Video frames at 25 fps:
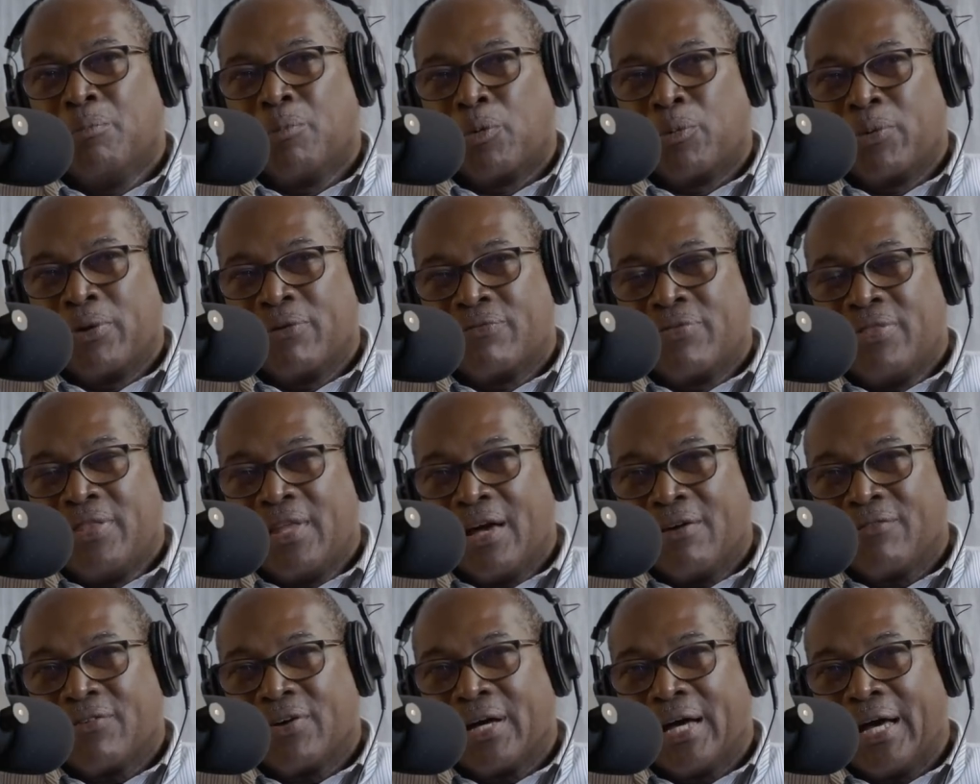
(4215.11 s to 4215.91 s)
But we've
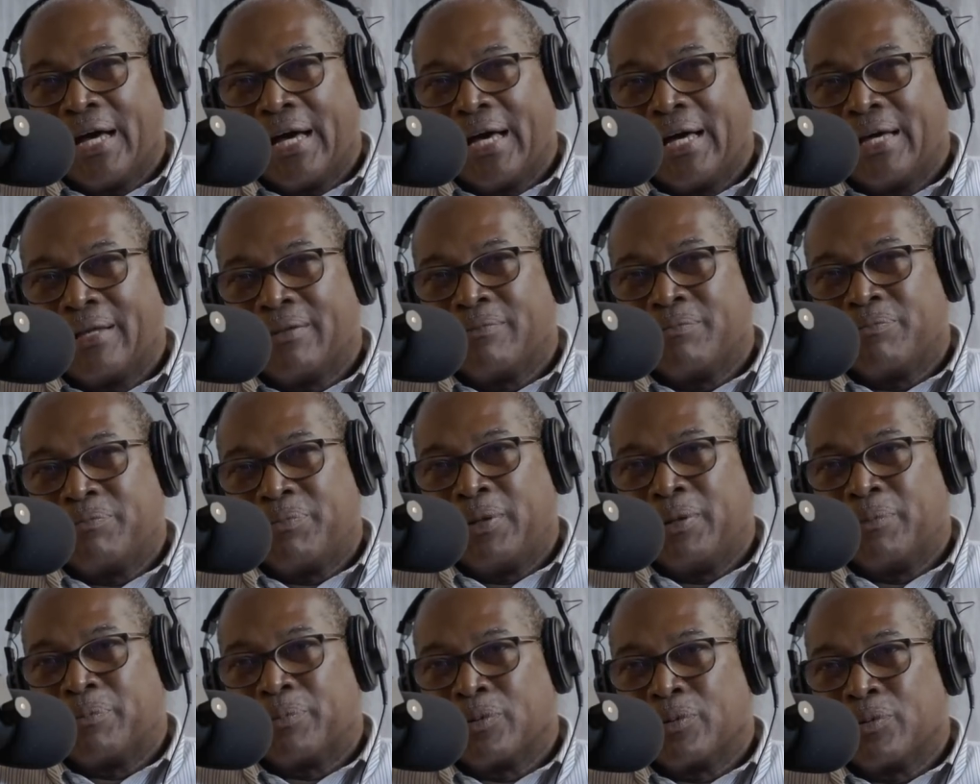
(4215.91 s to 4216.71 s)
never had
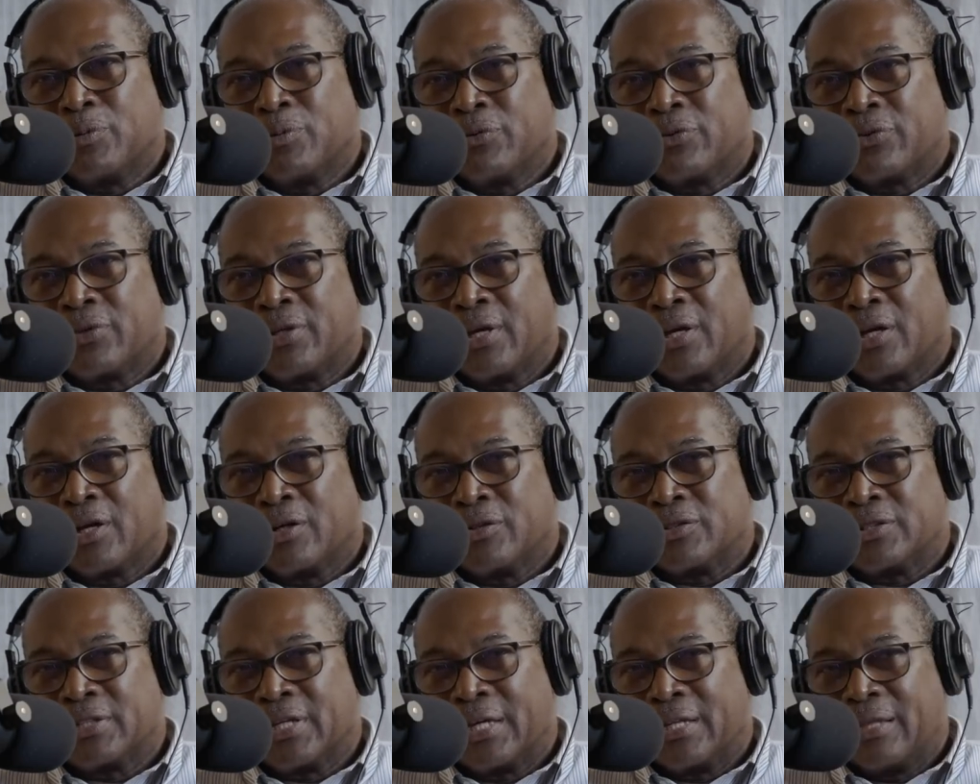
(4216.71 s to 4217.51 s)
people who think
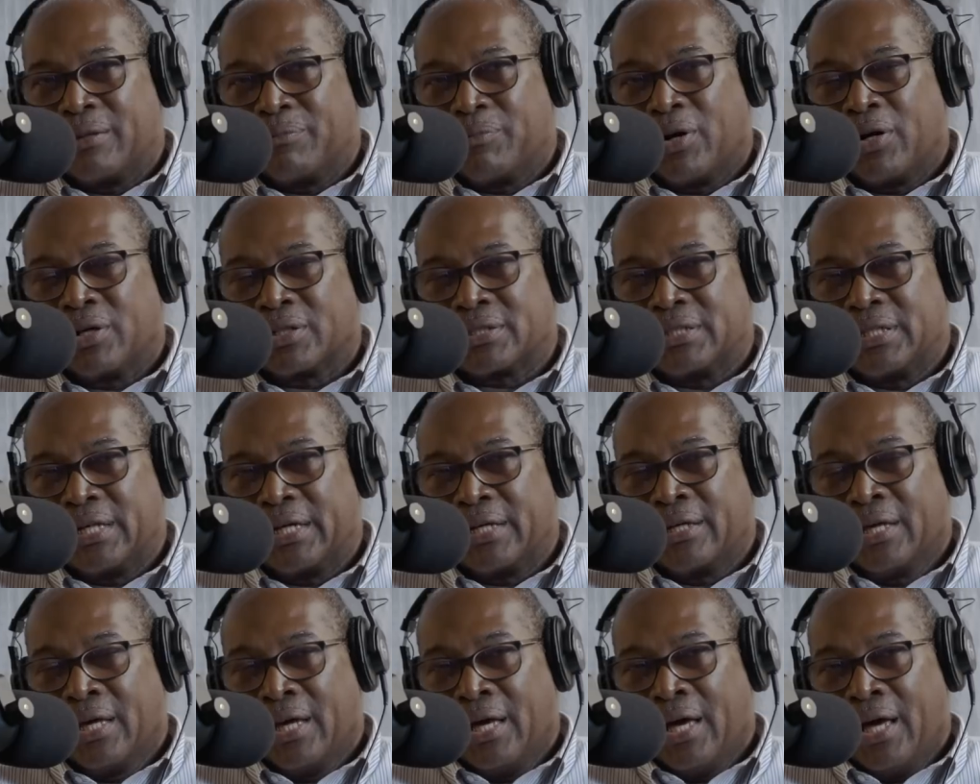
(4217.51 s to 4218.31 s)
outside the box.
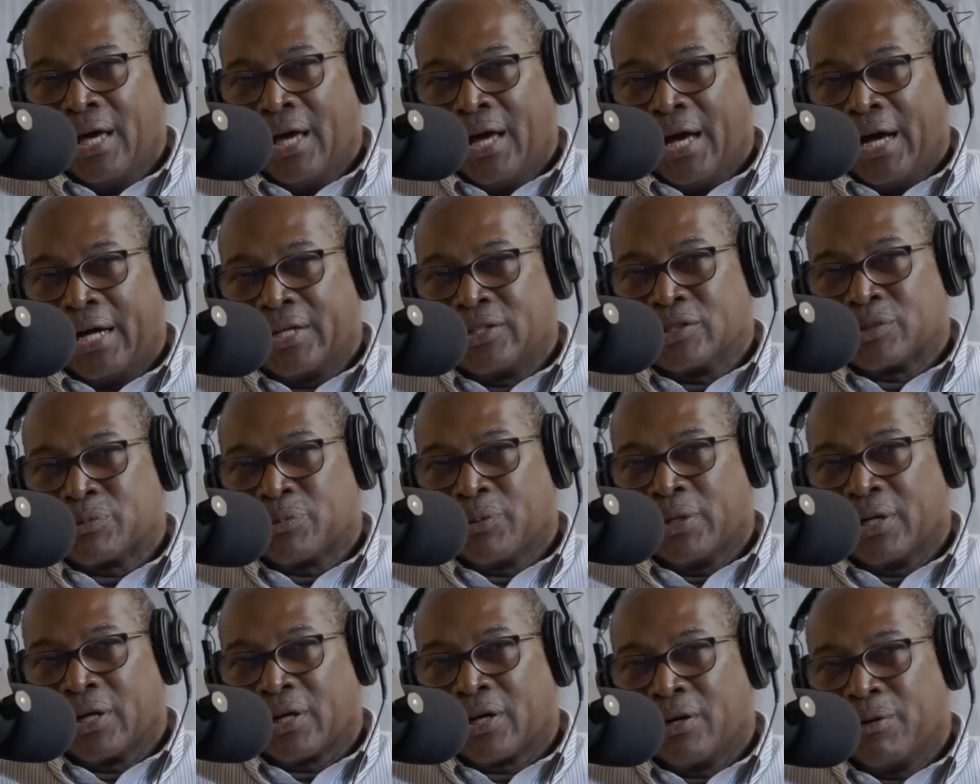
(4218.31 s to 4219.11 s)
And I
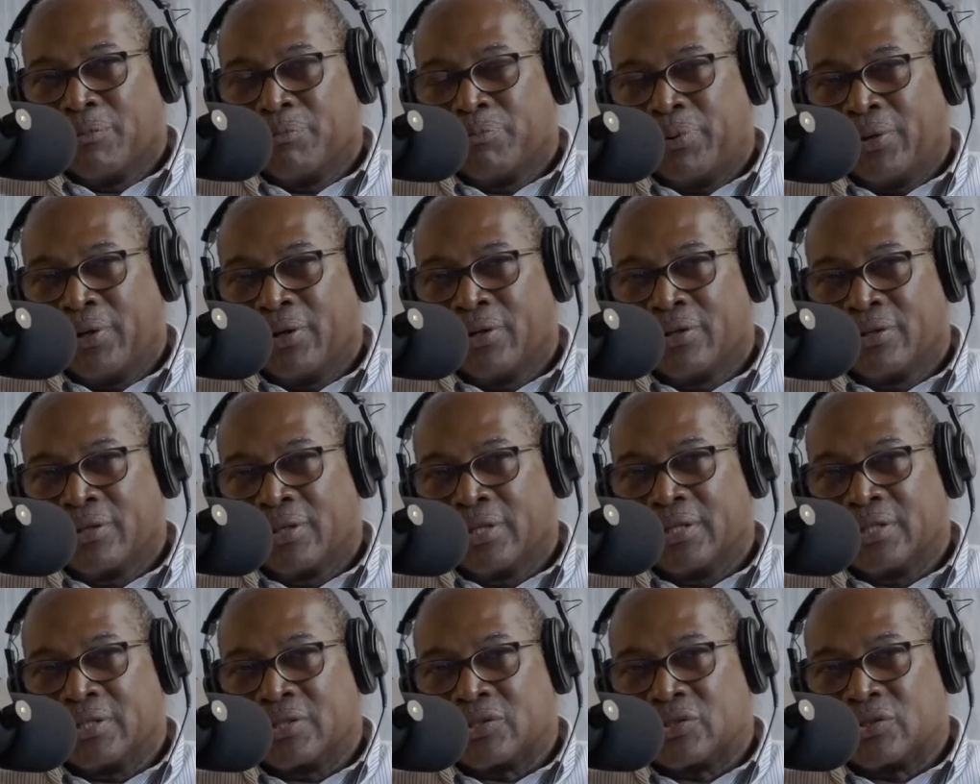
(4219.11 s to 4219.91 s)
just want to compare
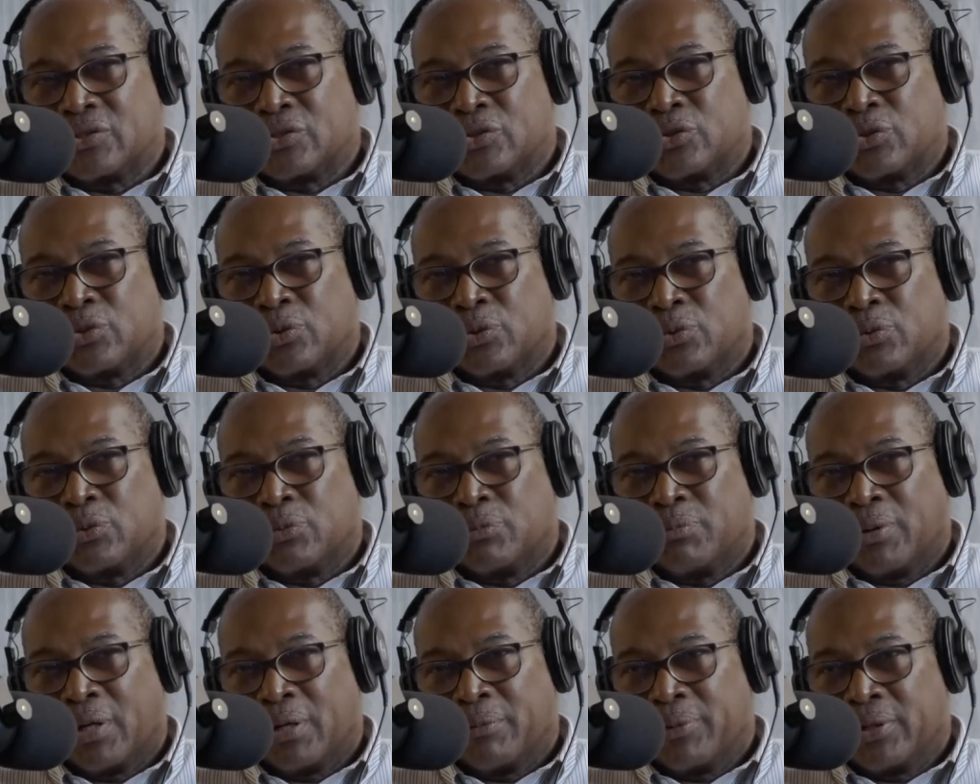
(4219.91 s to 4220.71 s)
this
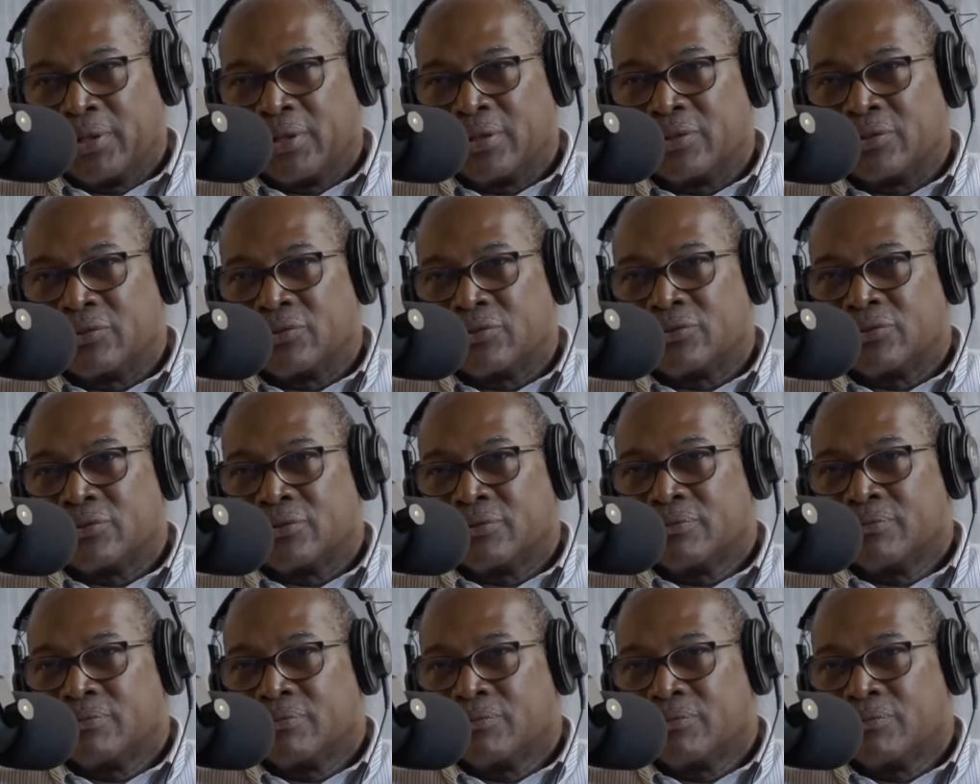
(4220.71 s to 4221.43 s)
to Barbados.